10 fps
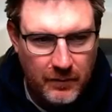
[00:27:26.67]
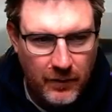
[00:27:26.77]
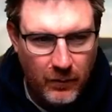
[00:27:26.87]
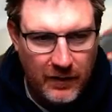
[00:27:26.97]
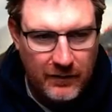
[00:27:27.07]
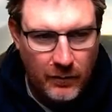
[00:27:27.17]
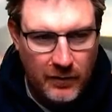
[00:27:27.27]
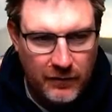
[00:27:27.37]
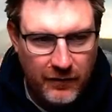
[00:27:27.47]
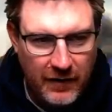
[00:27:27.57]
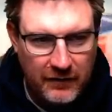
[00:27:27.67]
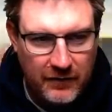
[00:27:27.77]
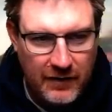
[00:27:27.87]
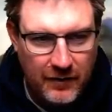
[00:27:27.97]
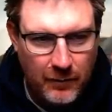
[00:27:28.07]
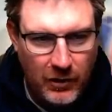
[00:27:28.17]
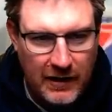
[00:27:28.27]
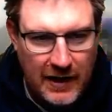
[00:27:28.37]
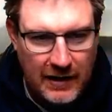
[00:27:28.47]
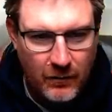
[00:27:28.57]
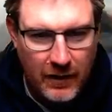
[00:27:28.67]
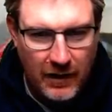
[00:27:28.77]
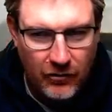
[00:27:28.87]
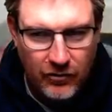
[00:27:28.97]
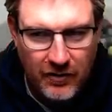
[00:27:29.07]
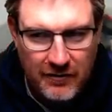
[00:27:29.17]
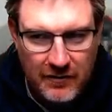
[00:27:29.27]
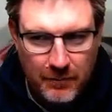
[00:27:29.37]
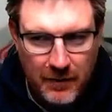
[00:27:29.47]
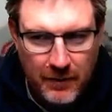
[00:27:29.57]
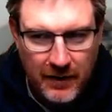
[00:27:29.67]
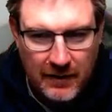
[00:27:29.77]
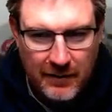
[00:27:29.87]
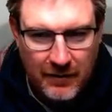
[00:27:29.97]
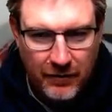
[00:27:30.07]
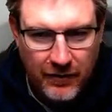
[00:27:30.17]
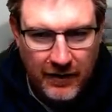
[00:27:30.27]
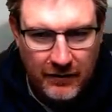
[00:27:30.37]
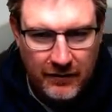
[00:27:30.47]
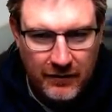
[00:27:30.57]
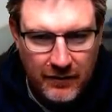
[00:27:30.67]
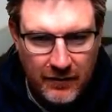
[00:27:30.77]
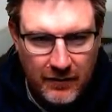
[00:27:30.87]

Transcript: But we're so much faster than everybody anyway. There is a big part of me that thinks